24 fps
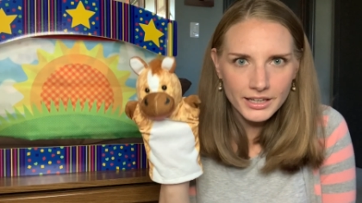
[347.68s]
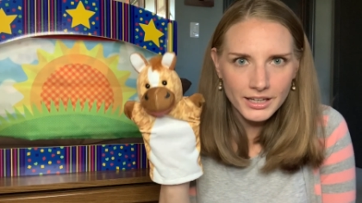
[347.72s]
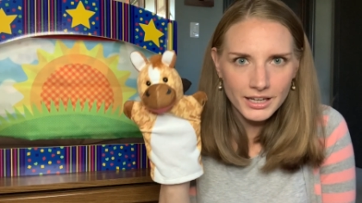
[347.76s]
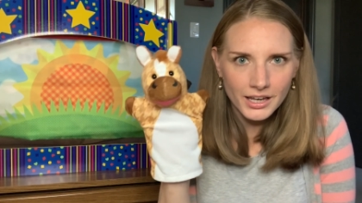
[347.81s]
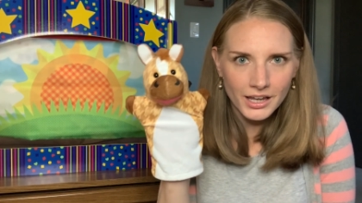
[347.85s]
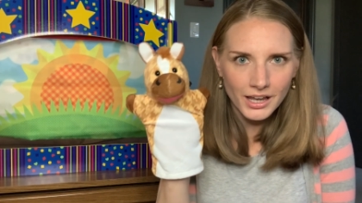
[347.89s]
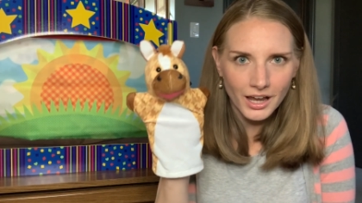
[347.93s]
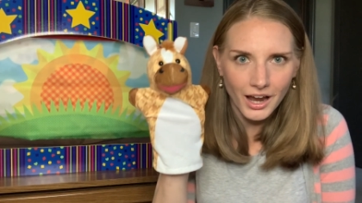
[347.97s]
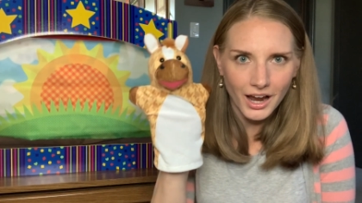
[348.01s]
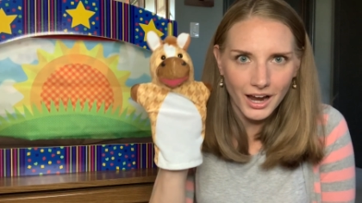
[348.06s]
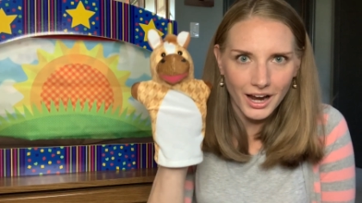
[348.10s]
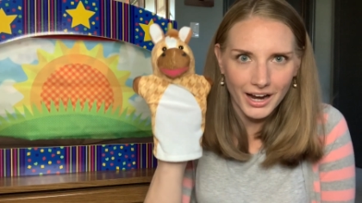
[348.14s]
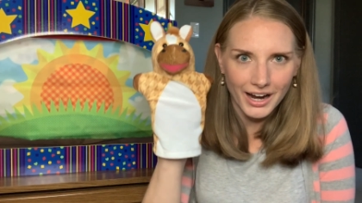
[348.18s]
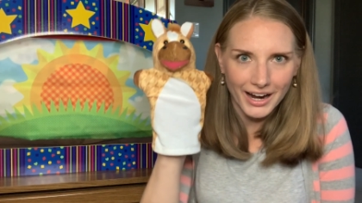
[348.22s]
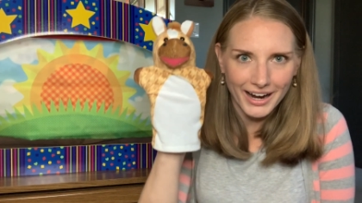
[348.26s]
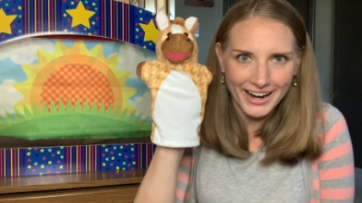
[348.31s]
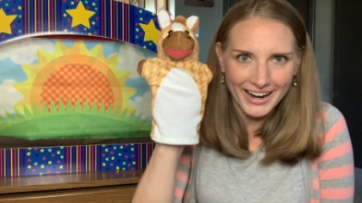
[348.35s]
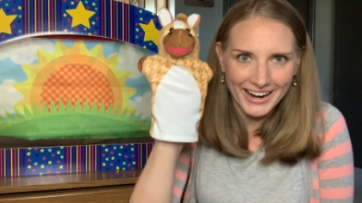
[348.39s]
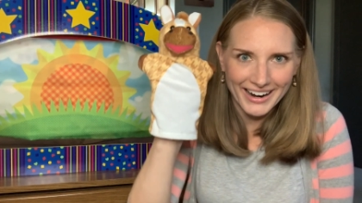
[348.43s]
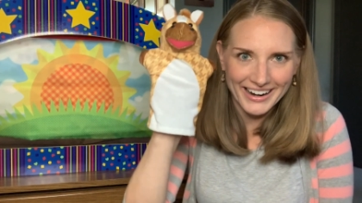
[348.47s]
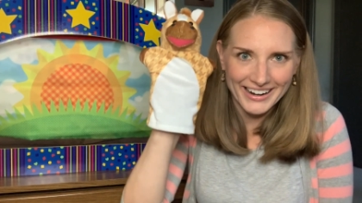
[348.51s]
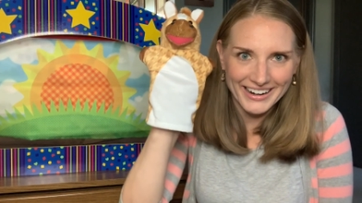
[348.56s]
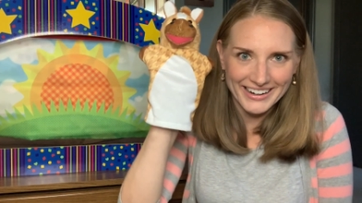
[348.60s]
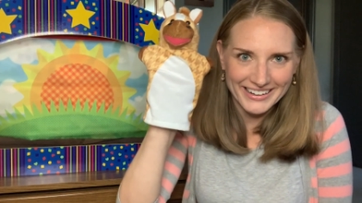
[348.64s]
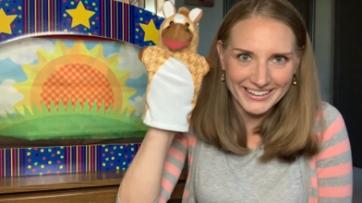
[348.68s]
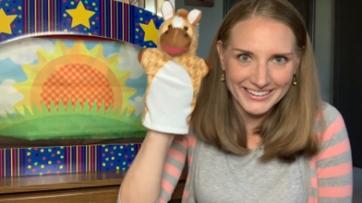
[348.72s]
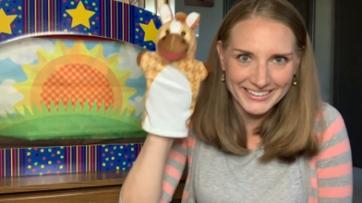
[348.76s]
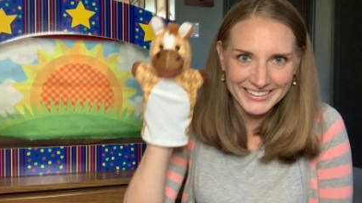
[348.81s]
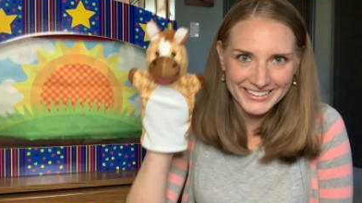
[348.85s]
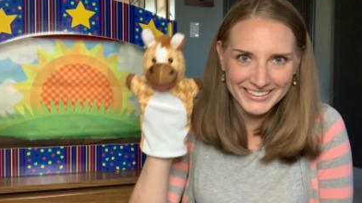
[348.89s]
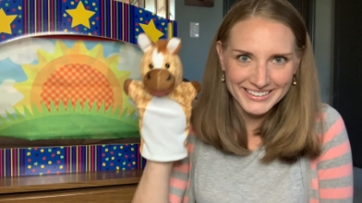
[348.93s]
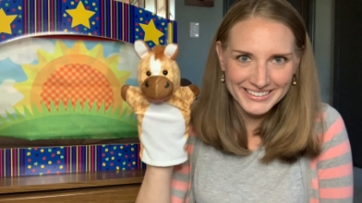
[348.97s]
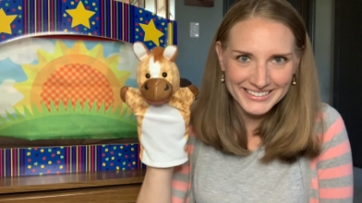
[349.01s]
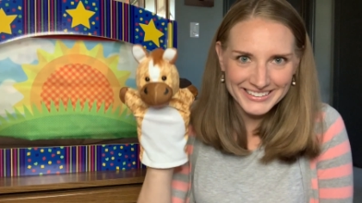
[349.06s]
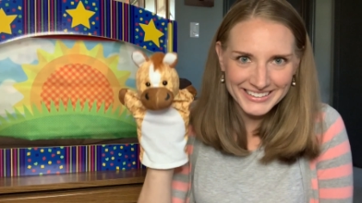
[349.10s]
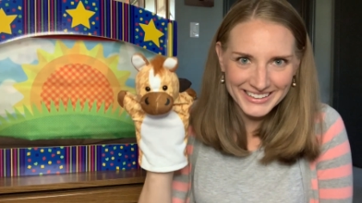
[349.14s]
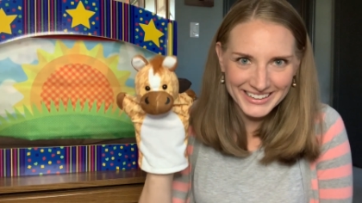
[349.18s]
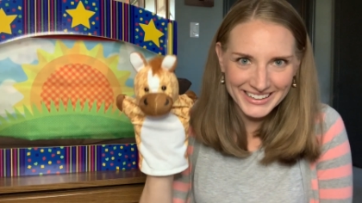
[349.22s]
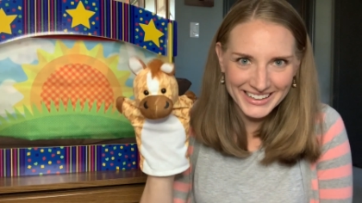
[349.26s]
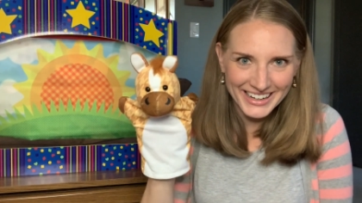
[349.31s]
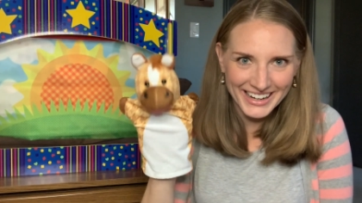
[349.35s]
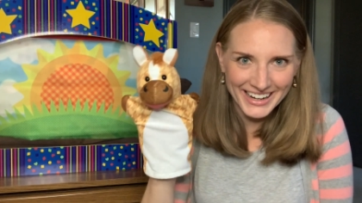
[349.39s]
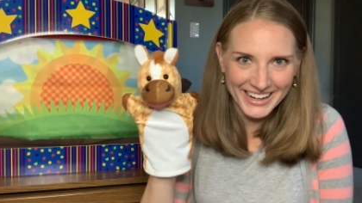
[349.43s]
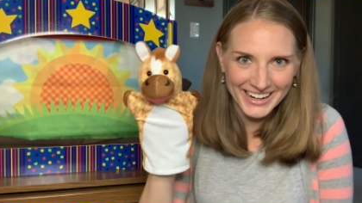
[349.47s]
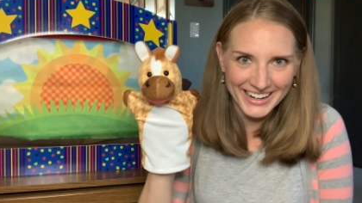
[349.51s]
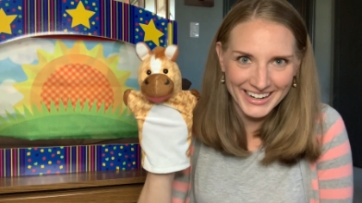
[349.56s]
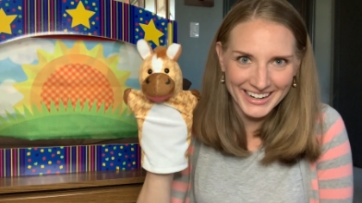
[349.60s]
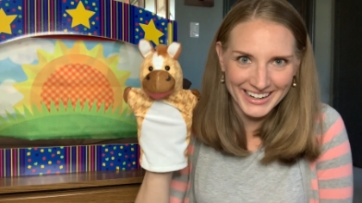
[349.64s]
No,
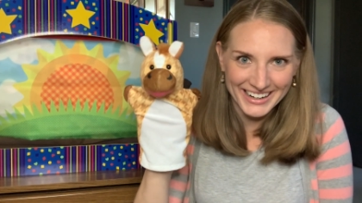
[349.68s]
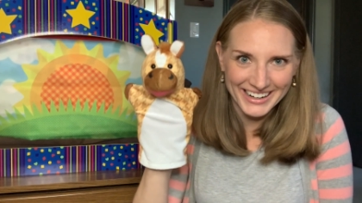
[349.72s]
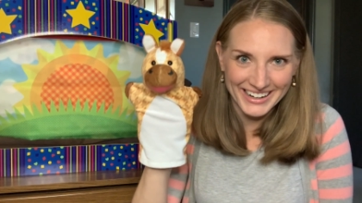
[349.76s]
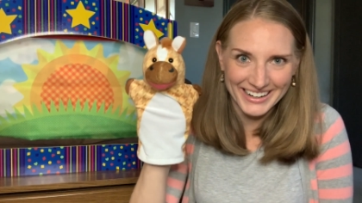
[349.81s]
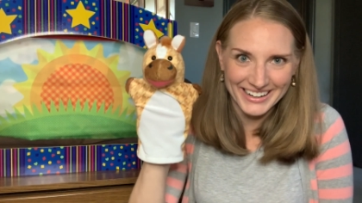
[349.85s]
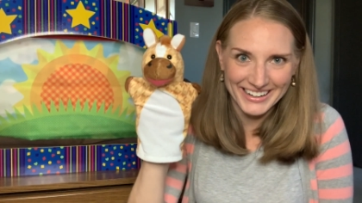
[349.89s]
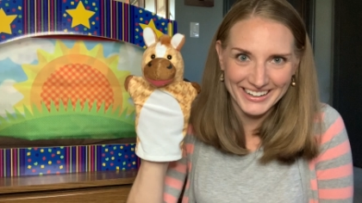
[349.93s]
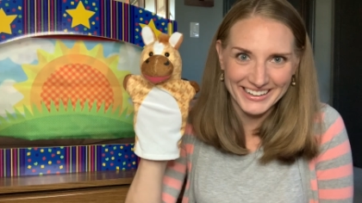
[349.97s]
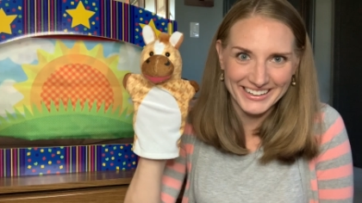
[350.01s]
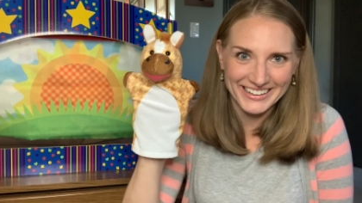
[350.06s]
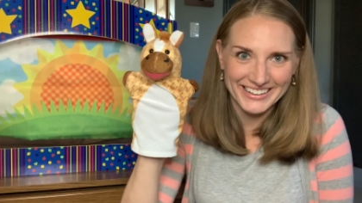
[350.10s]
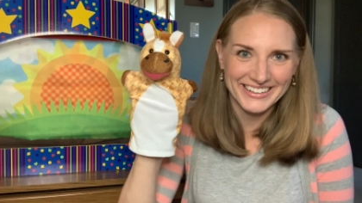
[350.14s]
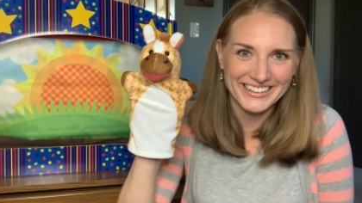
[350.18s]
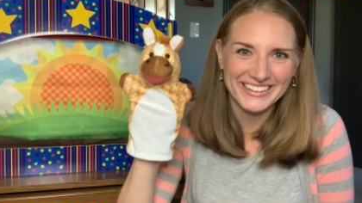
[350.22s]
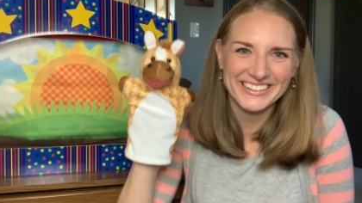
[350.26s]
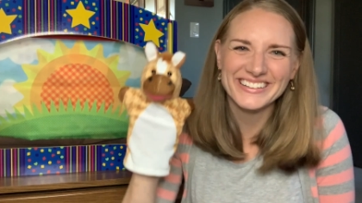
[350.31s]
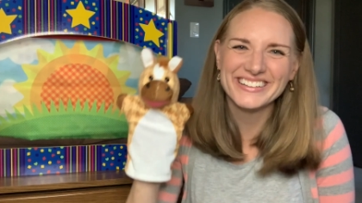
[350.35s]
no.